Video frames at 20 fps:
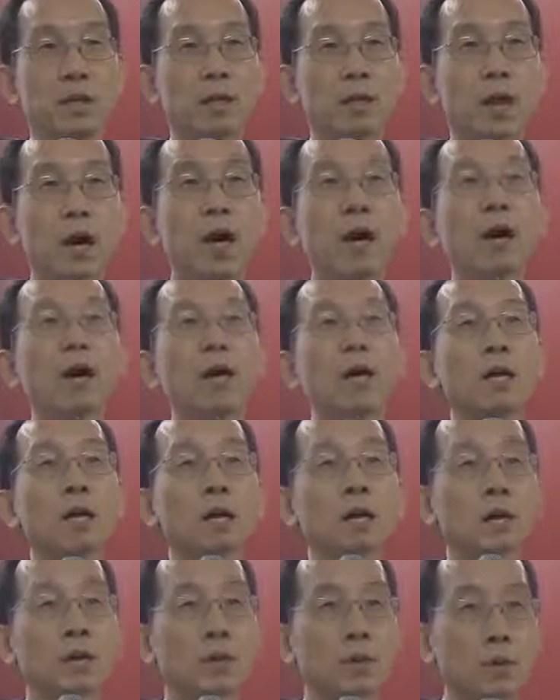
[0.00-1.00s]
Now,
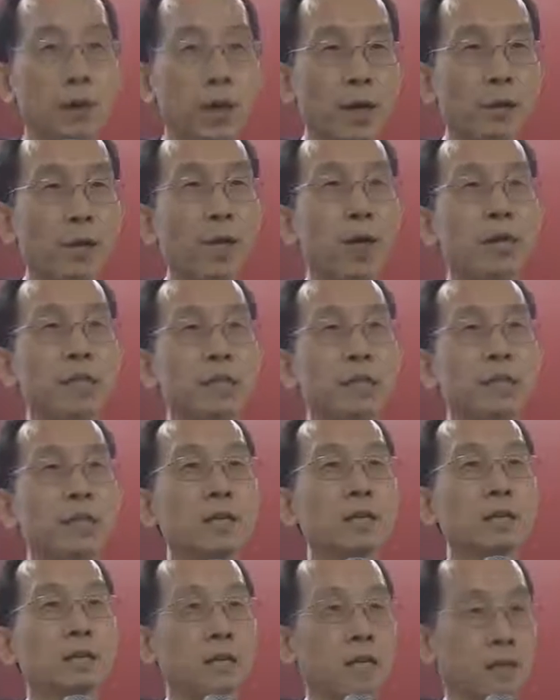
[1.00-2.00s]
Korea
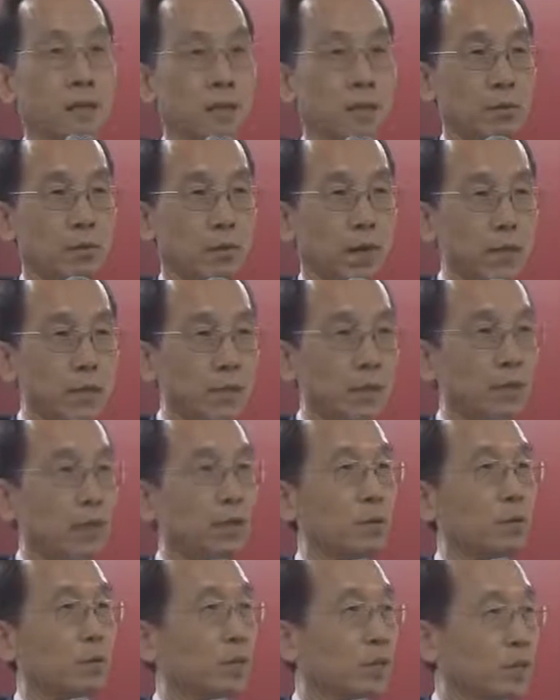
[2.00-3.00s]
version, the
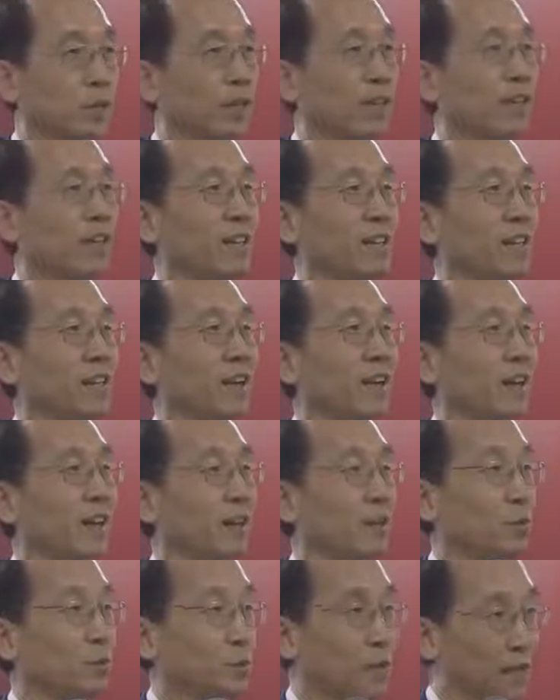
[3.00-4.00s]
Russian version,
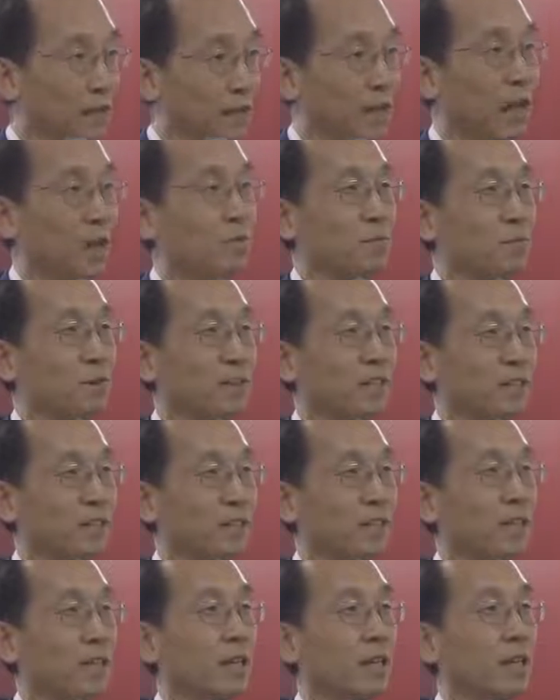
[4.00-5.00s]
and the Vietnam
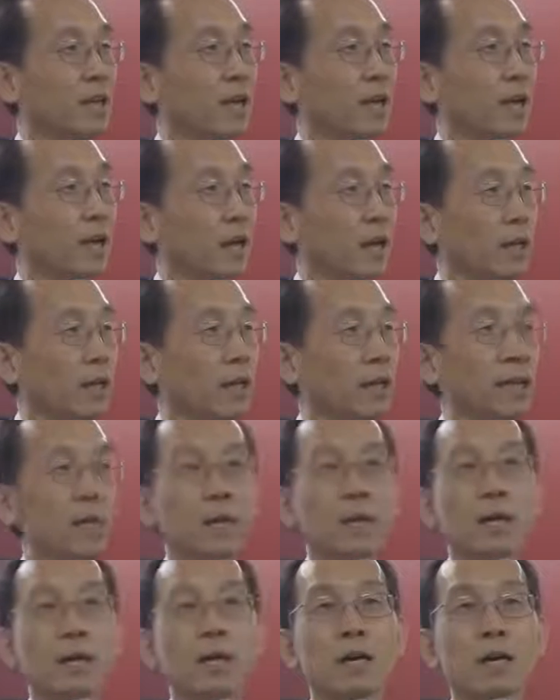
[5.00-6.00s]
version, and
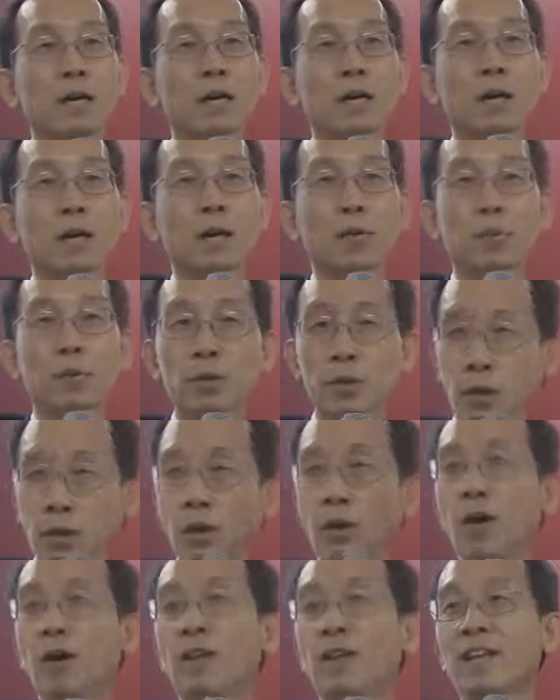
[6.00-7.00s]

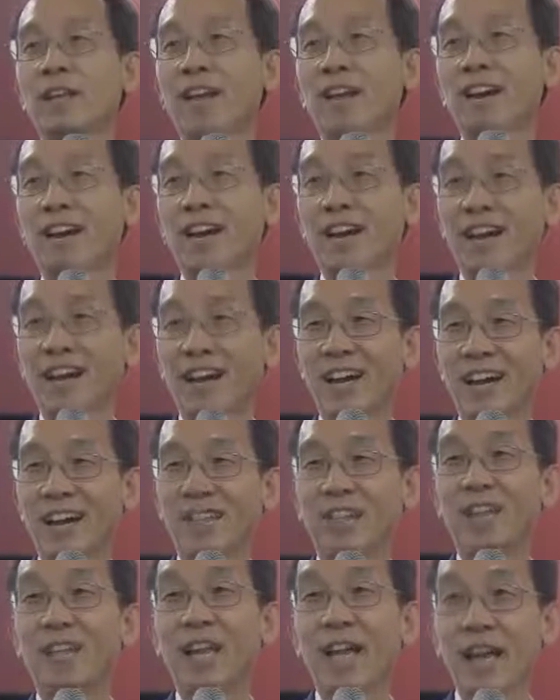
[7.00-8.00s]
Portugal.
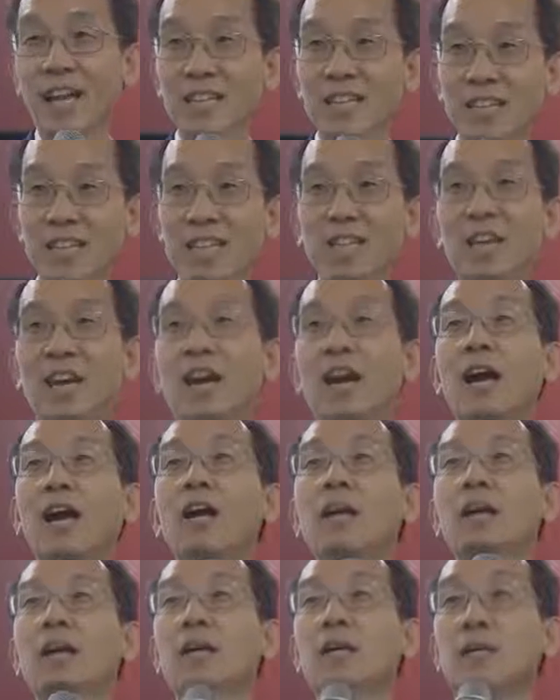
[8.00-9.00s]
And next
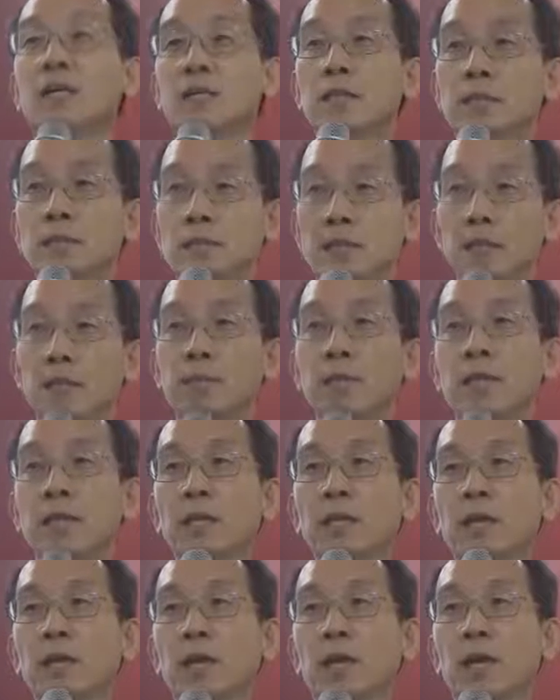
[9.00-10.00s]
year, the
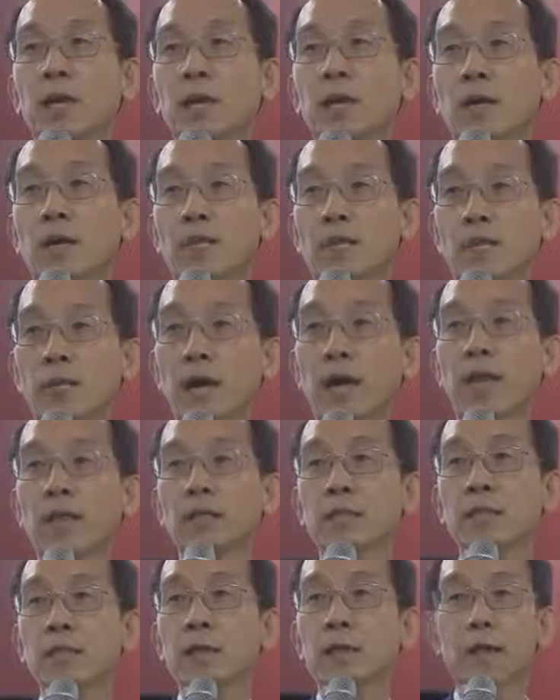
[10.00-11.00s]
German,
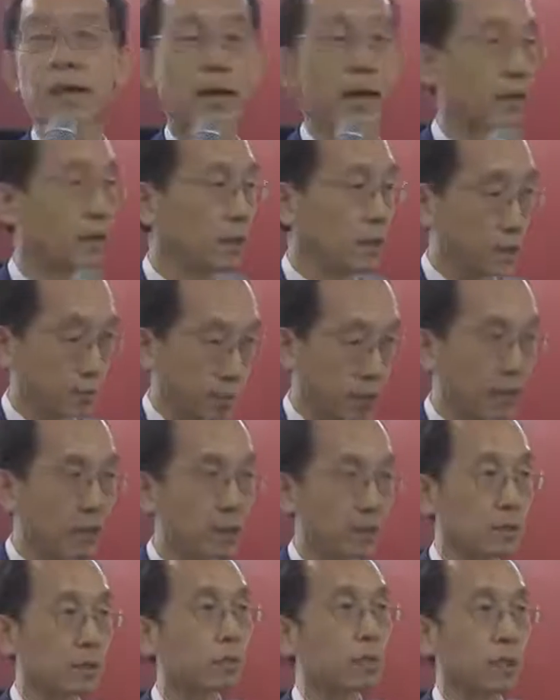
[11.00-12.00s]
French, and the
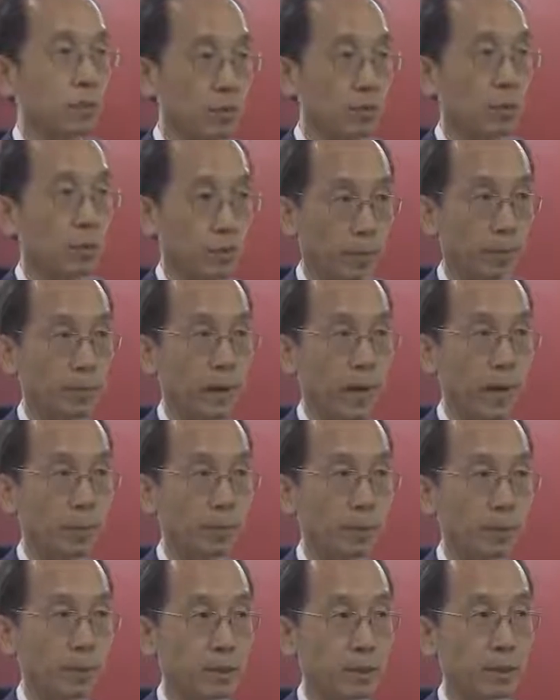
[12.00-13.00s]
Spanish version will be
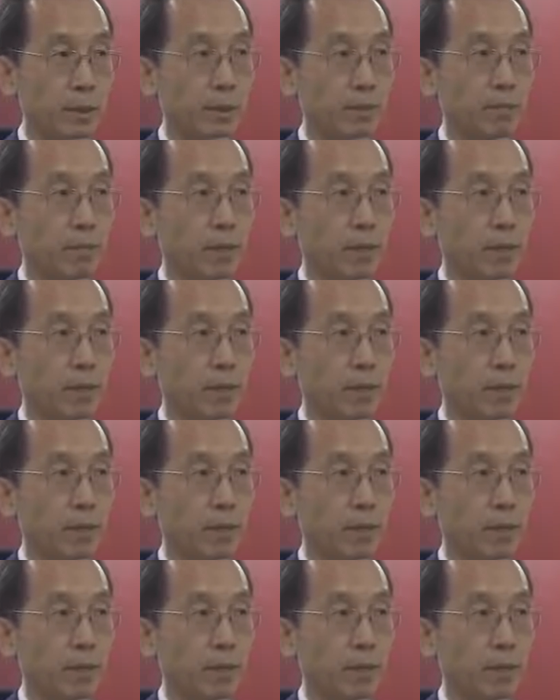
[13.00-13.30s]
published.